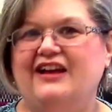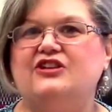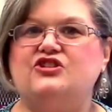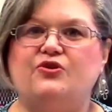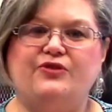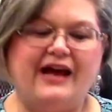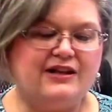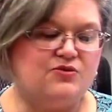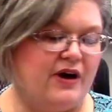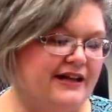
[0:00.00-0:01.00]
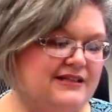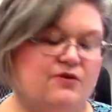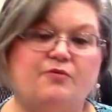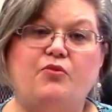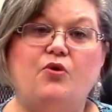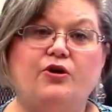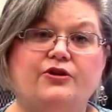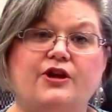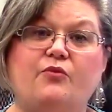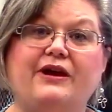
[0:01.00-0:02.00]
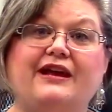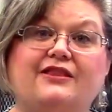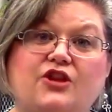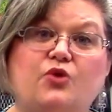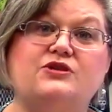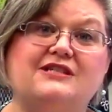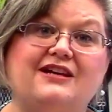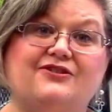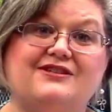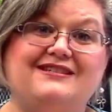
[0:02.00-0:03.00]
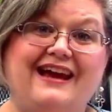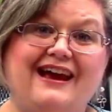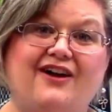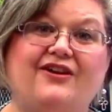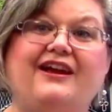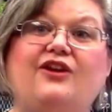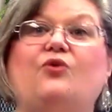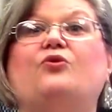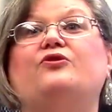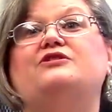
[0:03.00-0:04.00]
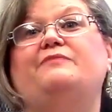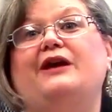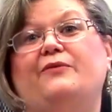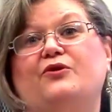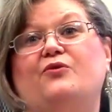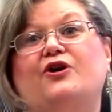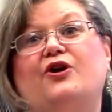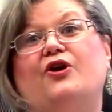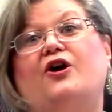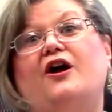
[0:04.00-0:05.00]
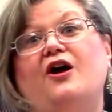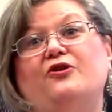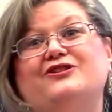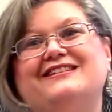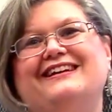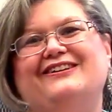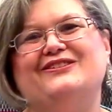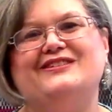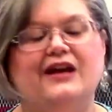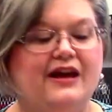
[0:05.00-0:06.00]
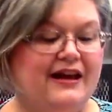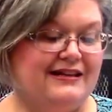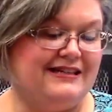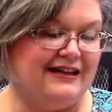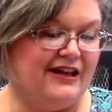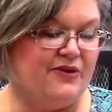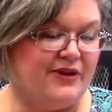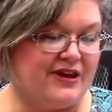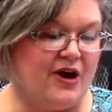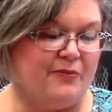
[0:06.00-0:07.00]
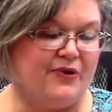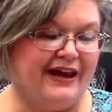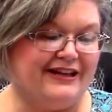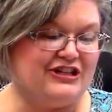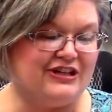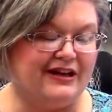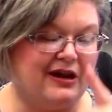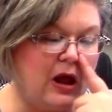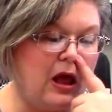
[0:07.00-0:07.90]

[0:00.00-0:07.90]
So that's why it's so important that we get those skills down in order to be able to work on our other skills dealing with comprehension.